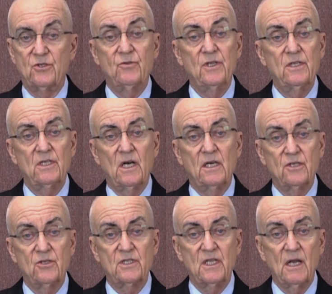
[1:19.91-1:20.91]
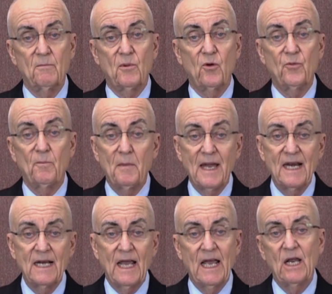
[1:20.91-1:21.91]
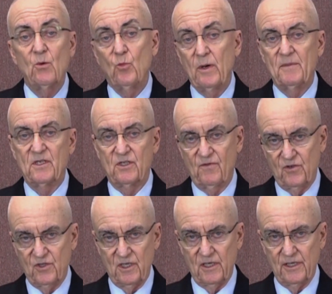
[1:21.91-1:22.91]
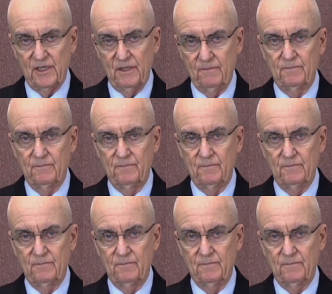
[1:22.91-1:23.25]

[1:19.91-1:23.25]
You need to understand both men and women's fertility.